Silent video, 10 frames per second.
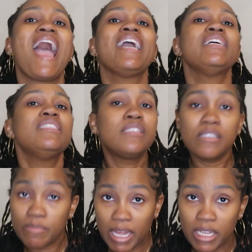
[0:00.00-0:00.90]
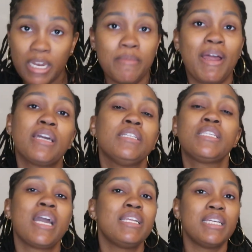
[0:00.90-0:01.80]
I could smell it. I'm not gonna
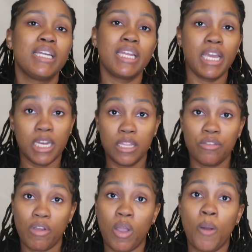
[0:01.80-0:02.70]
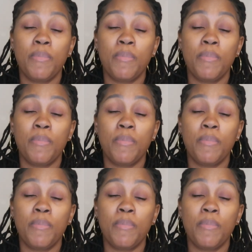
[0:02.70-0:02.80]
say I didn't get any throw,